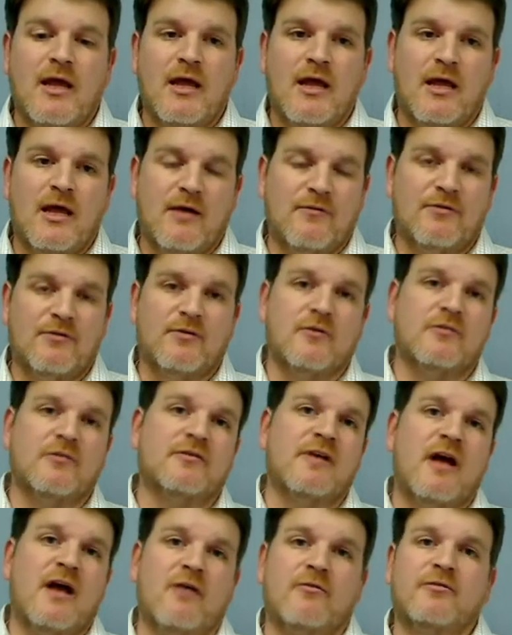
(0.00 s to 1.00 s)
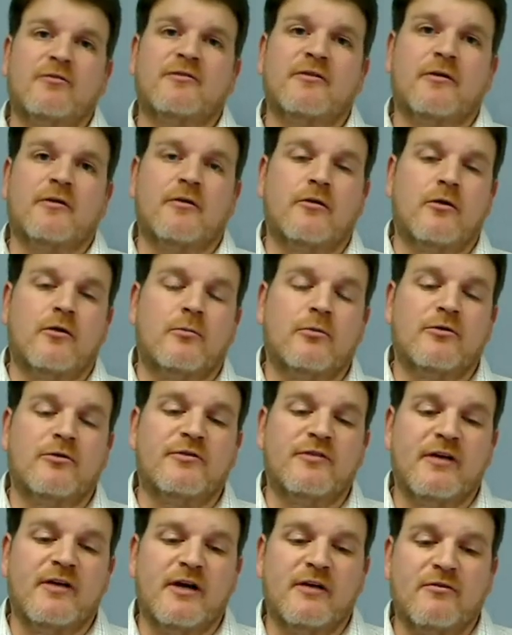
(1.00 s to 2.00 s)
if there's an adversarial
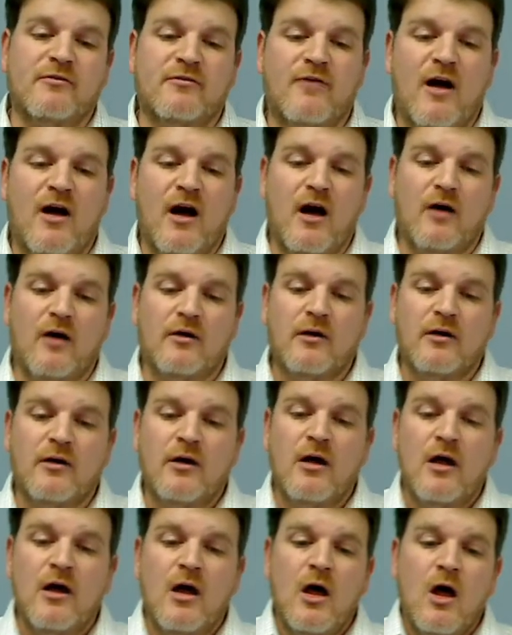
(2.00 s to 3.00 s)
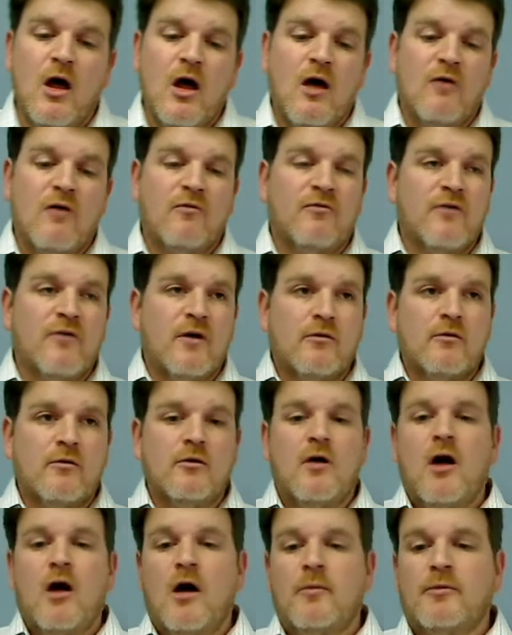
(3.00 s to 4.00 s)
proceeding filed.
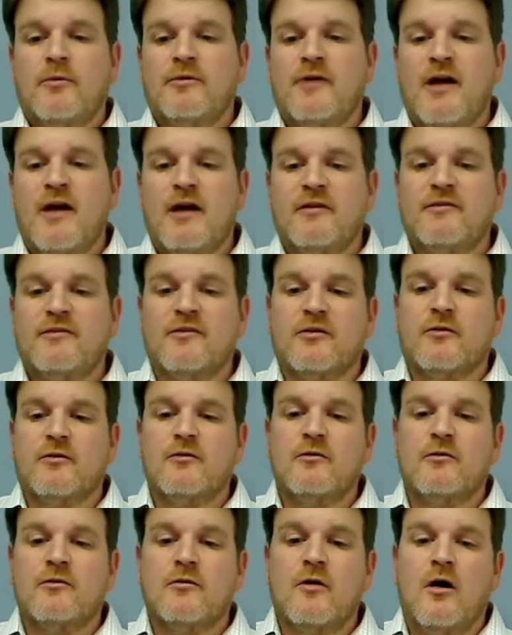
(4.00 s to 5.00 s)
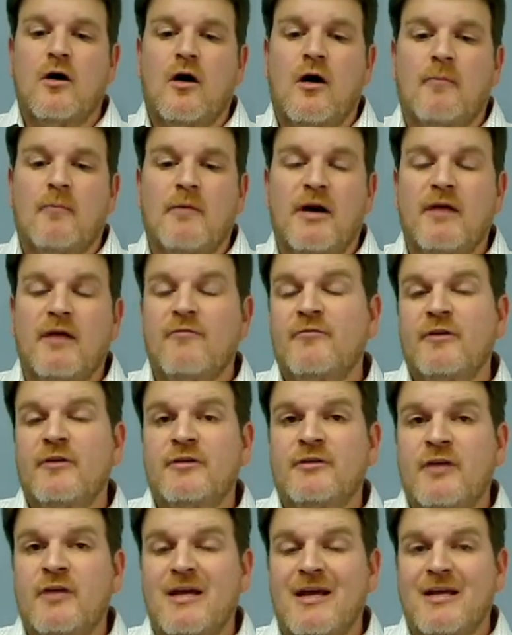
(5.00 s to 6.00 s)
Federal law protects an
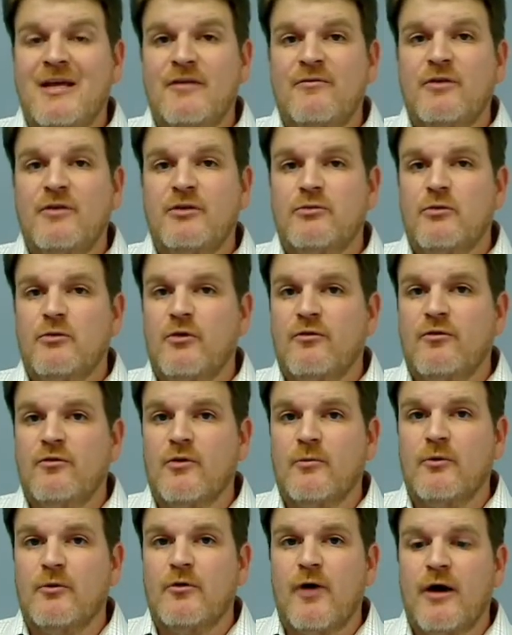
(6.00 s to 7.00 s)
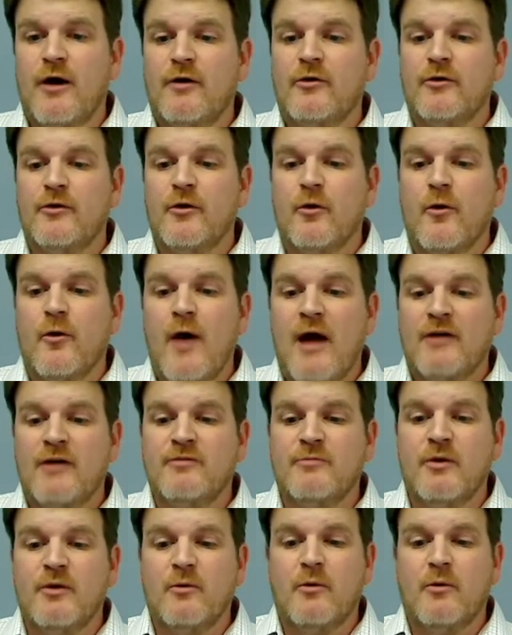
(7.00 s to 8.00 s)
individual from creditor
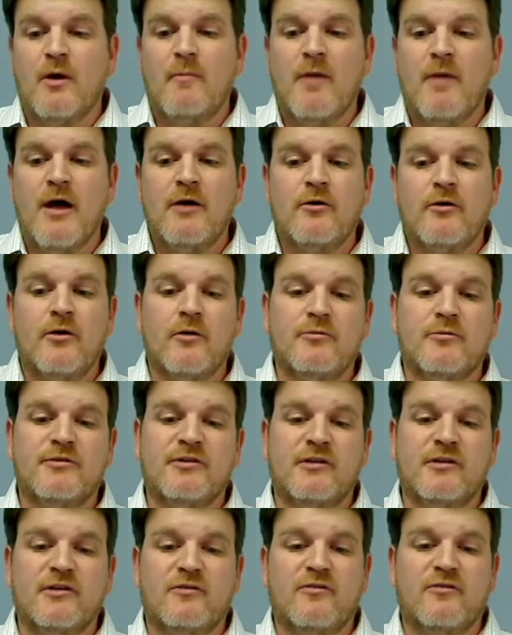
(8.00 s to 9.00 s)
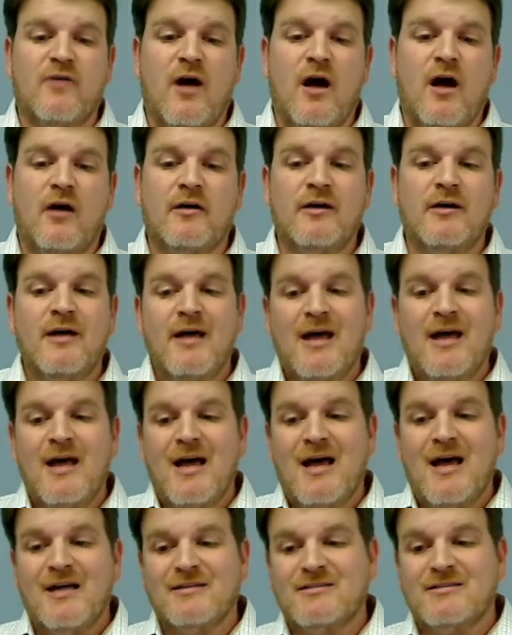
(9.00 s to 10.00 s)
harassment when a bankruptcy is filed,
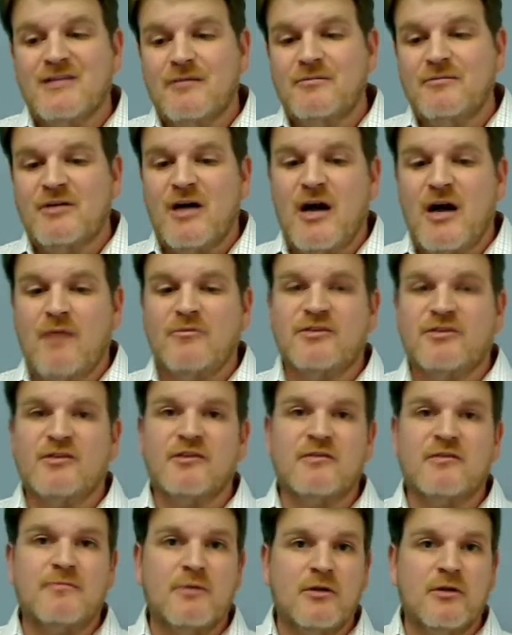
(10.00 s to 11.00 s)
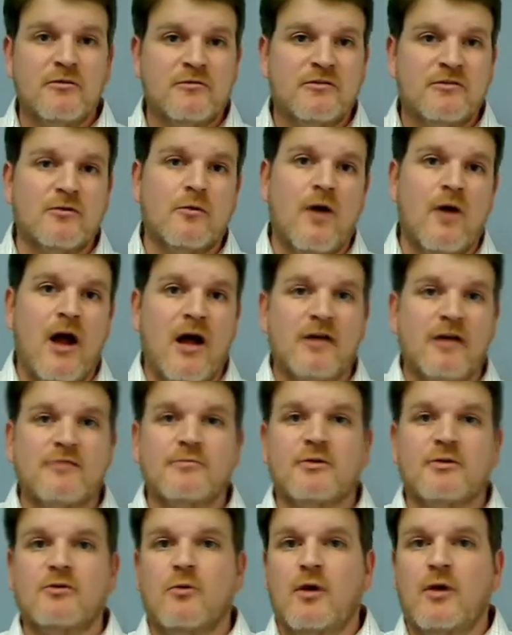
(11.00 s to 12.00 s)
and sometimes disputes arise
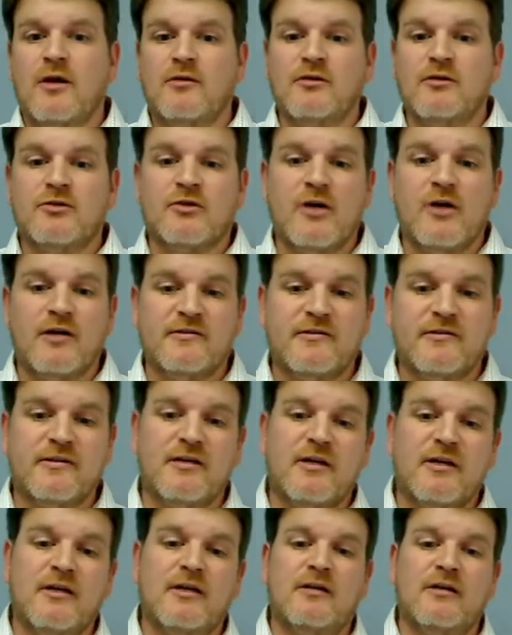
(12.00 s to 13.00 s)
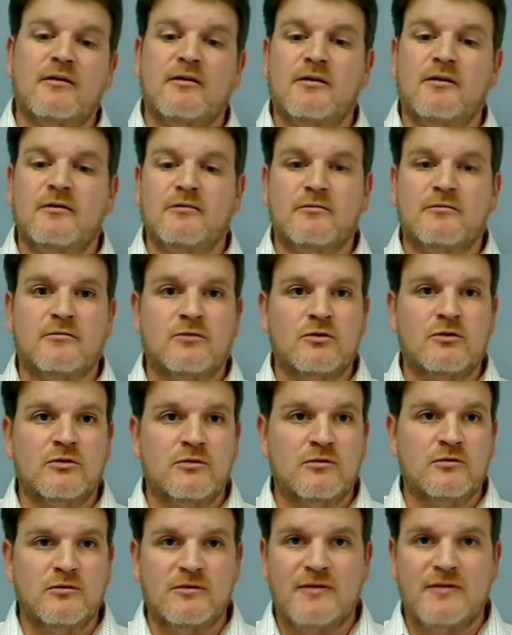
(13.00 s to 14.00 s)
between the trustee,
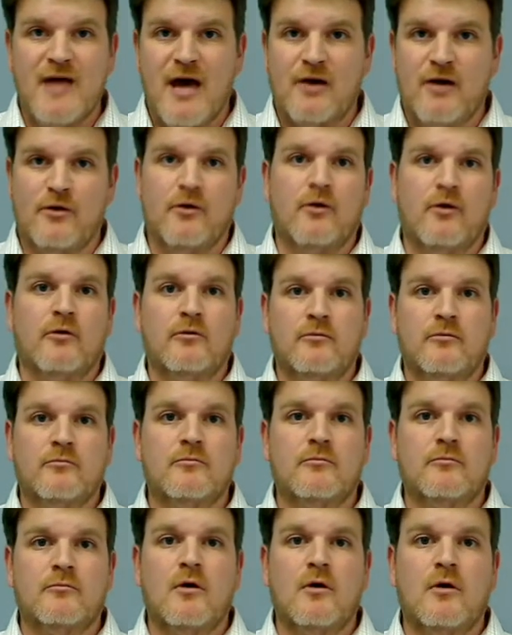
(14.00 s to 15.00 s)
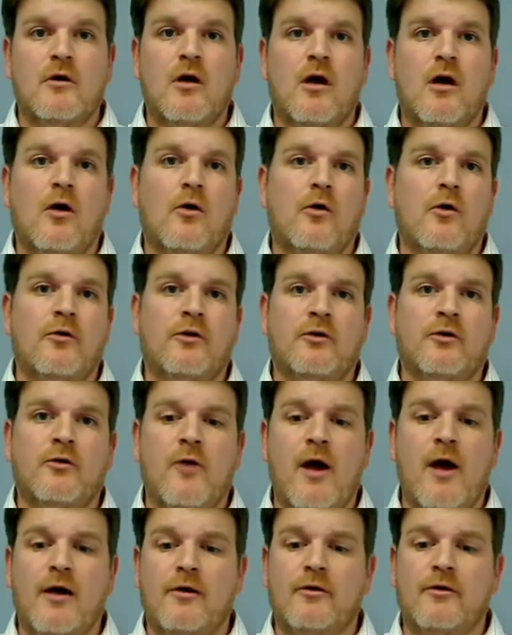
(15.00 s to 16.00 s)
the debtor, or the
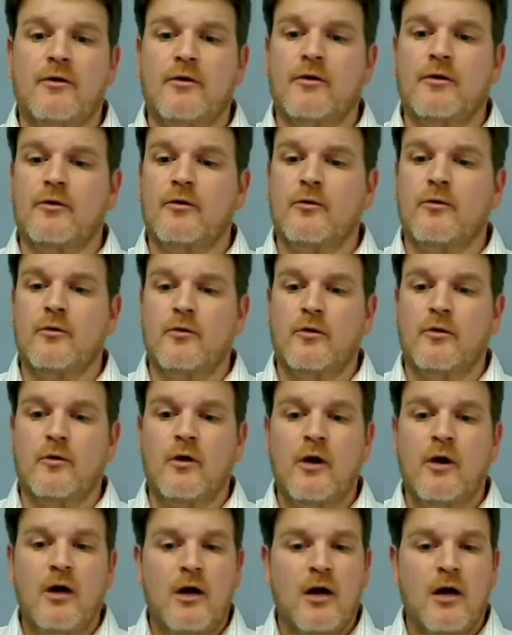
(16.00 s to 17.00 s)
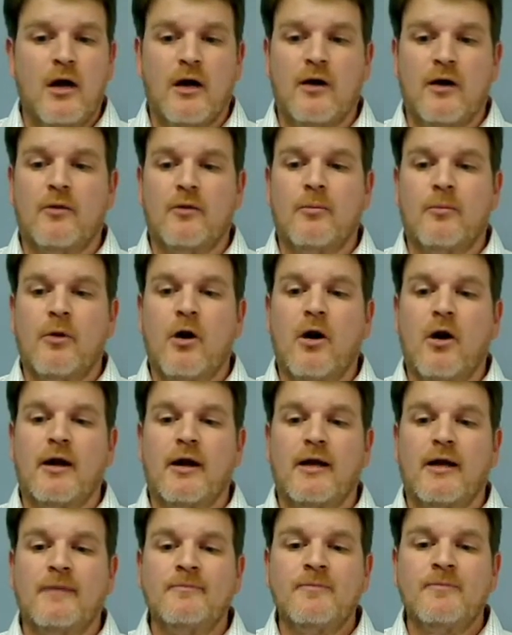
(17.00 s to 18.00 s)
creditor, or another
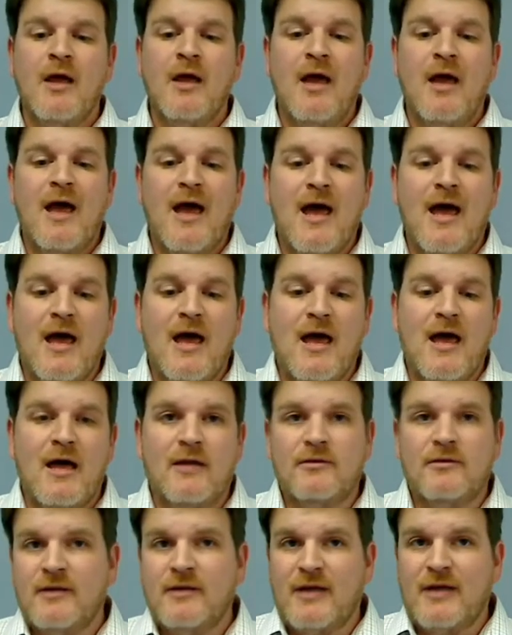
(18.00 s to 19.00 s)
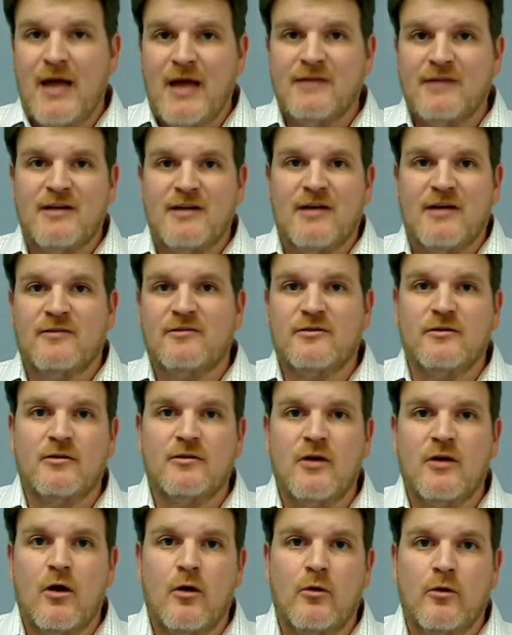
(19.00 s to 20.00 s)
party, and the case has to
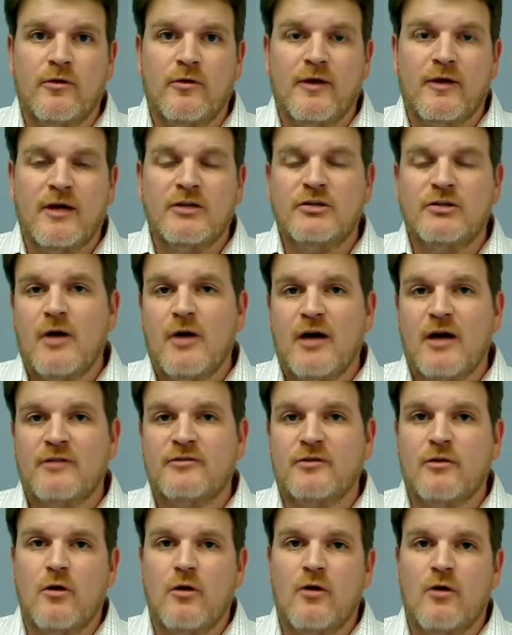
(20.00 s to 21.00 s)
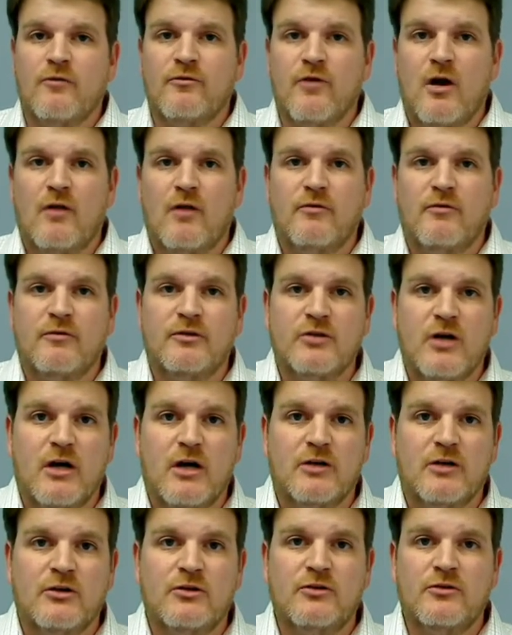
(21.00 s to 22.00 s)
go, or the issue has to go in front of the
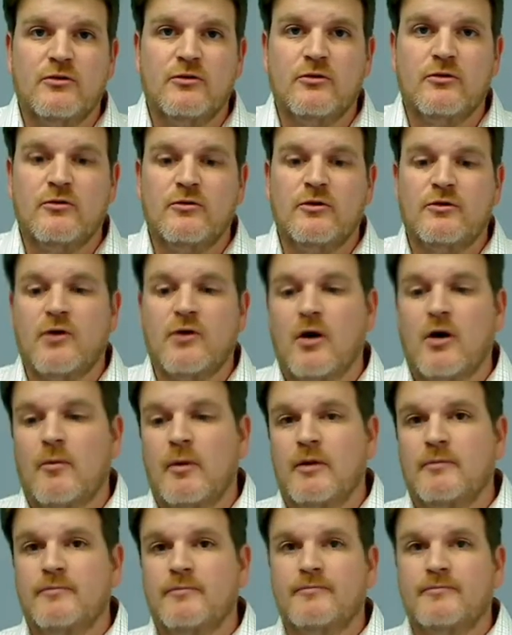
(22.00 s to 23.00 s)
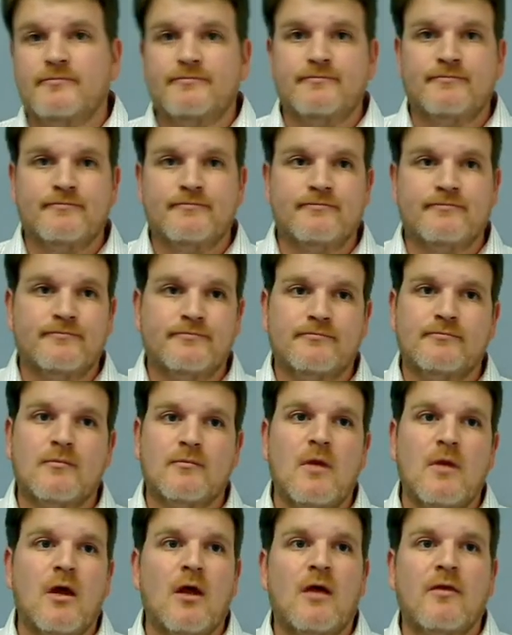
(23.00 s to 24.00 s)
judge to determine
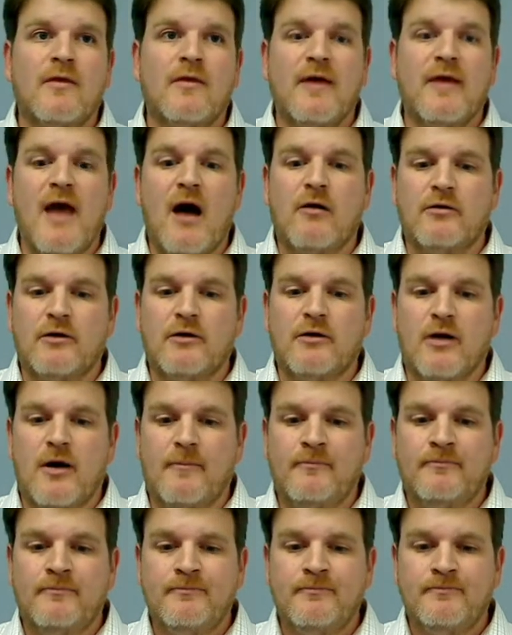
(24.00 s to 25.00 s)
the outcome.